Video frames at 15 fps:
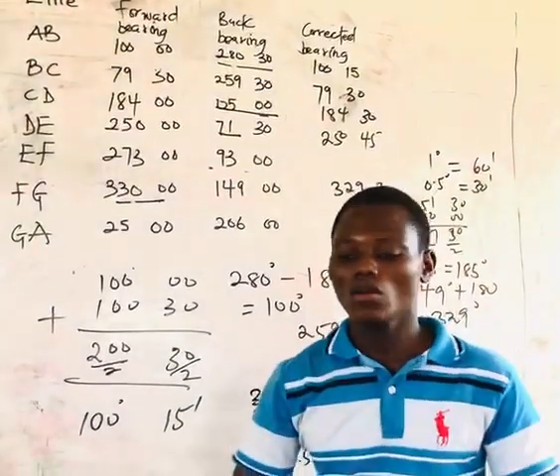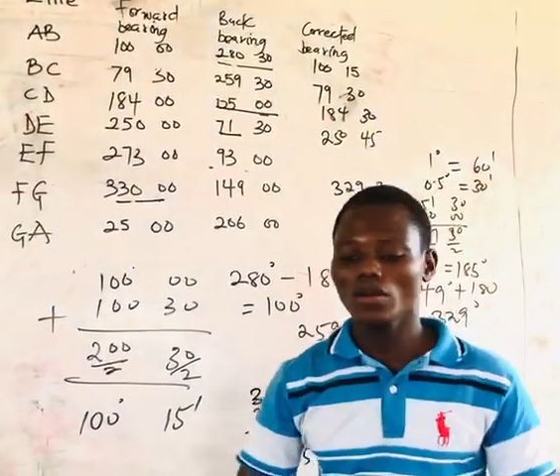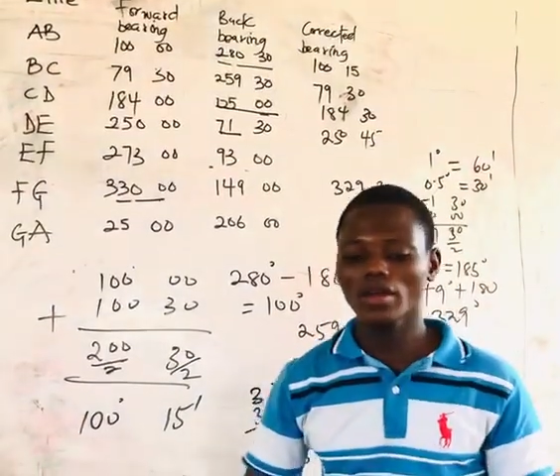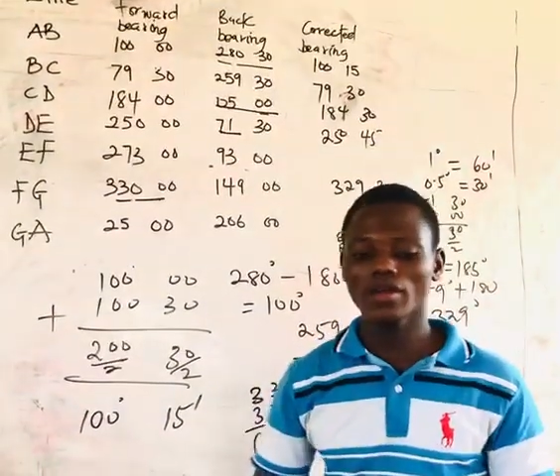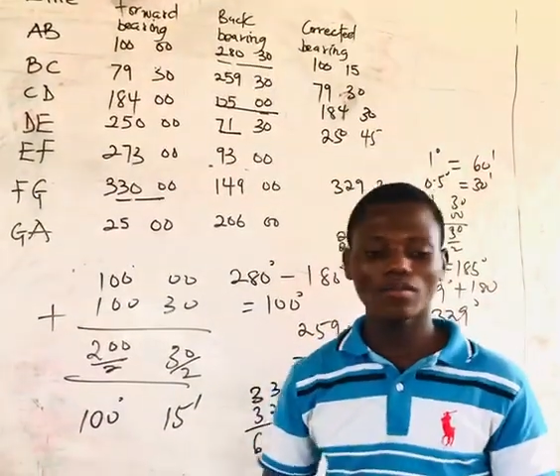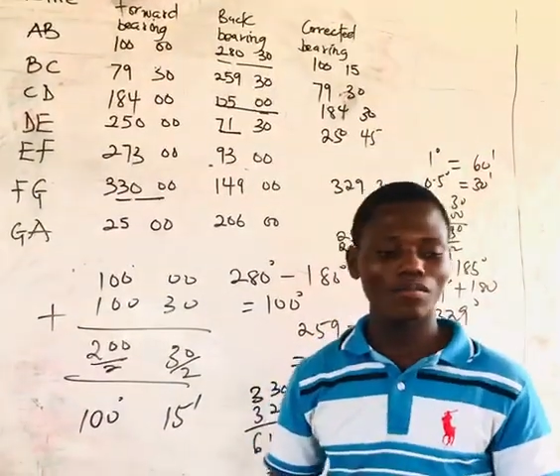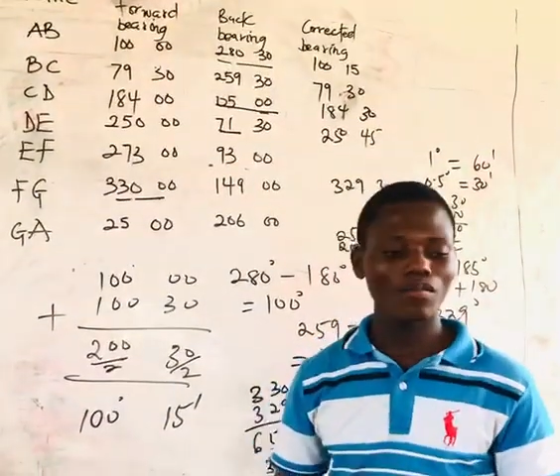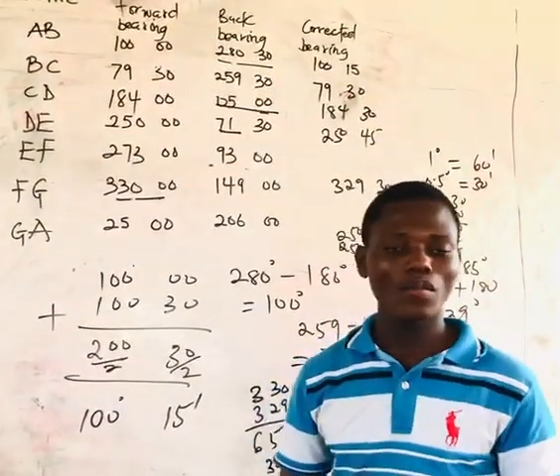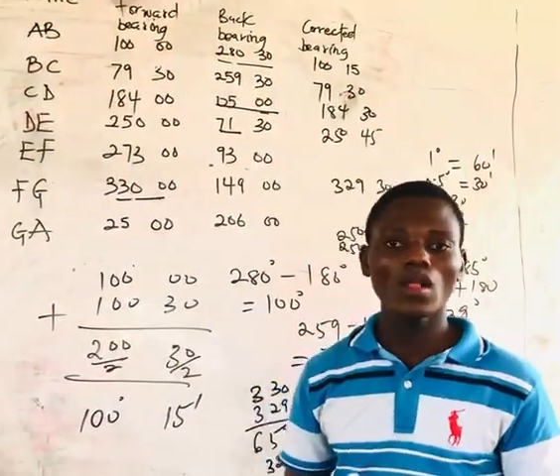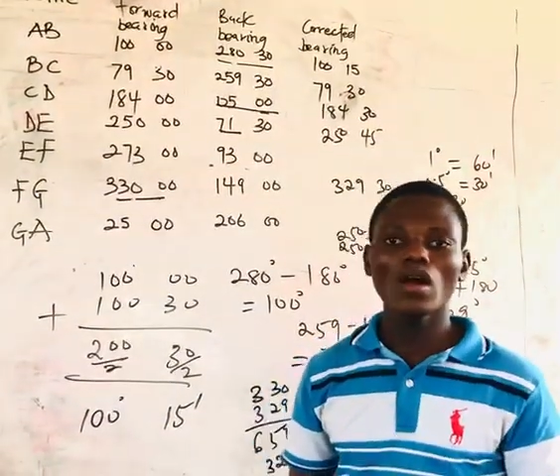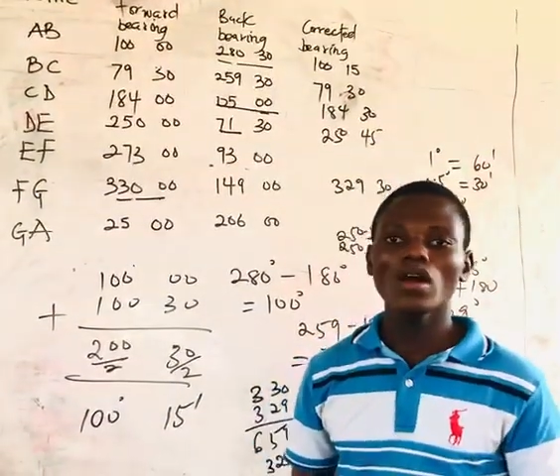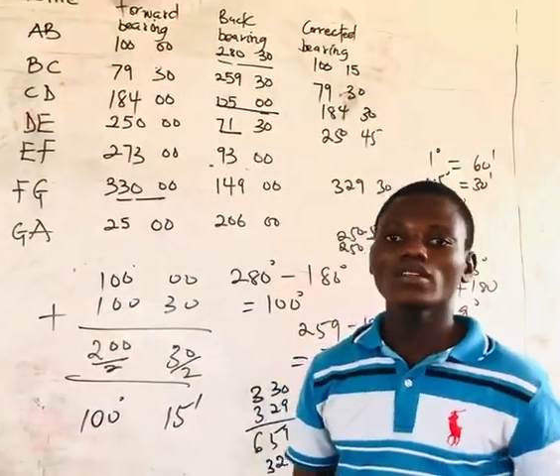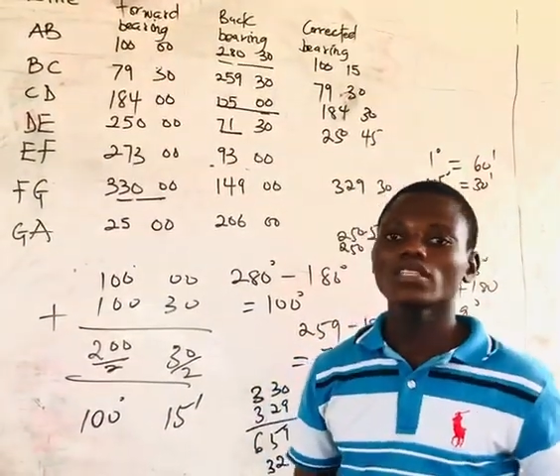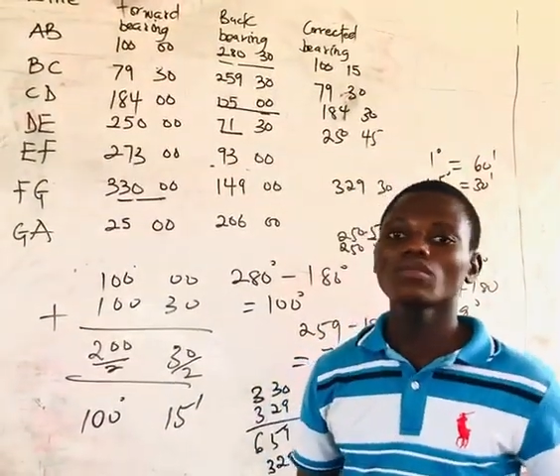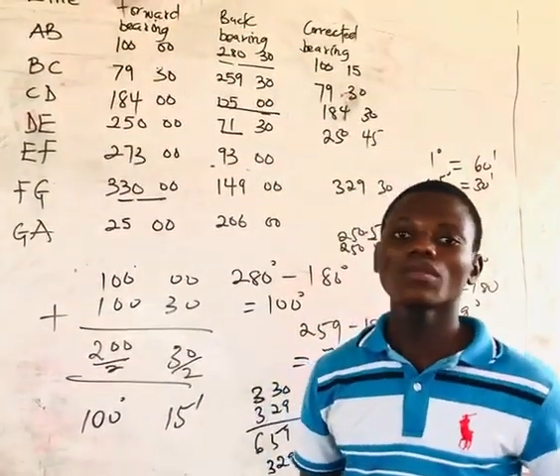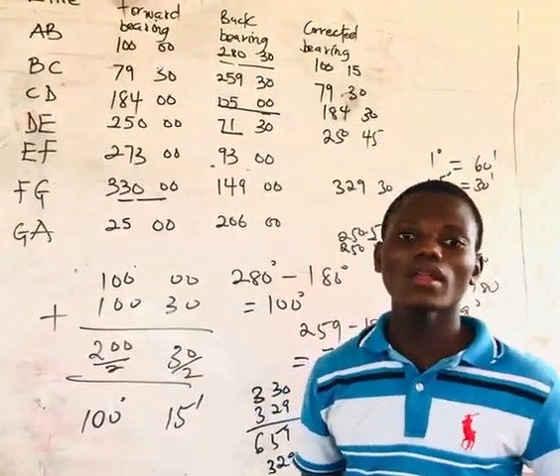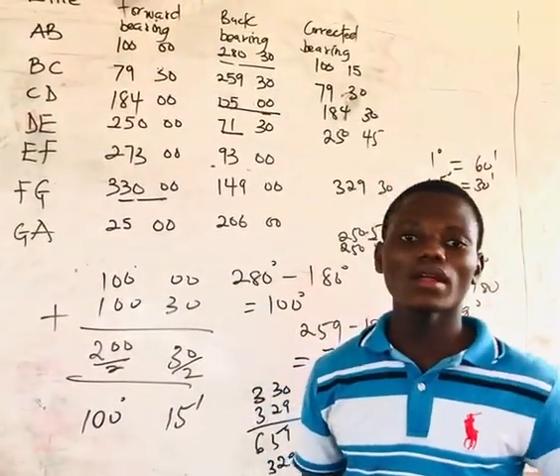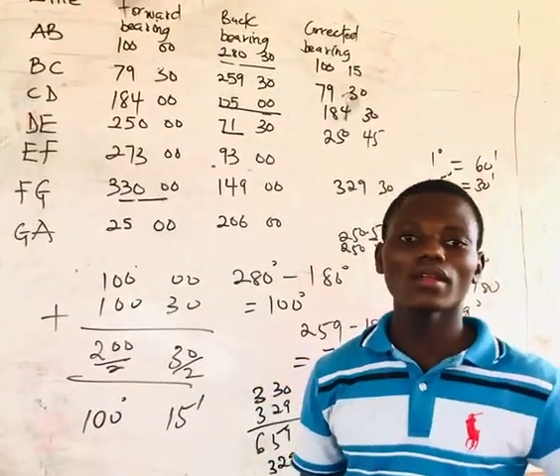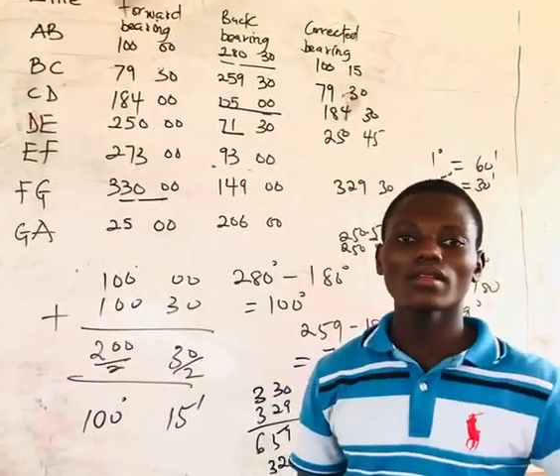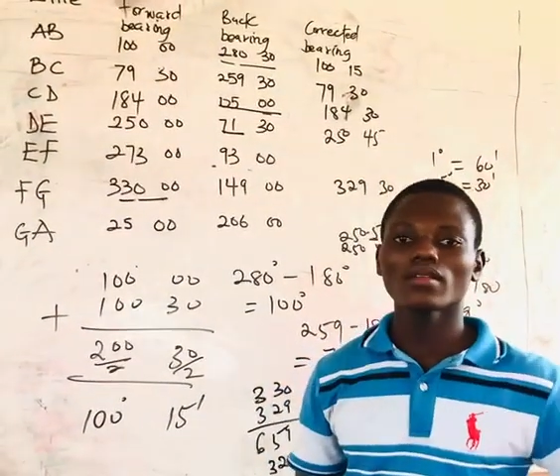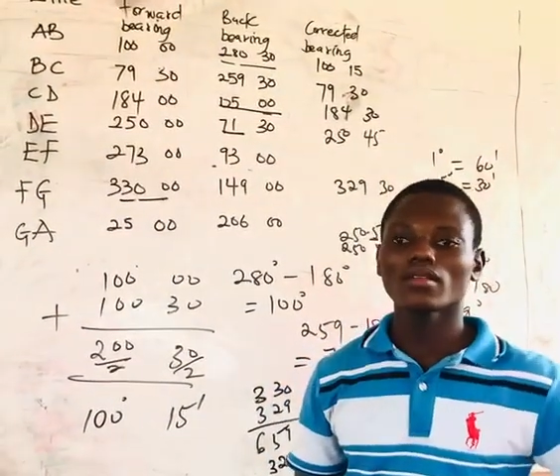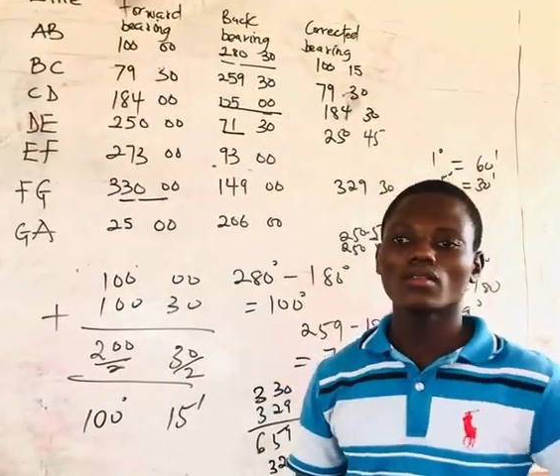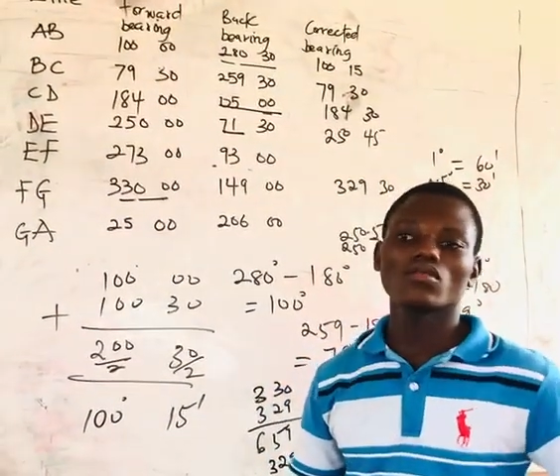Okay. Similarly,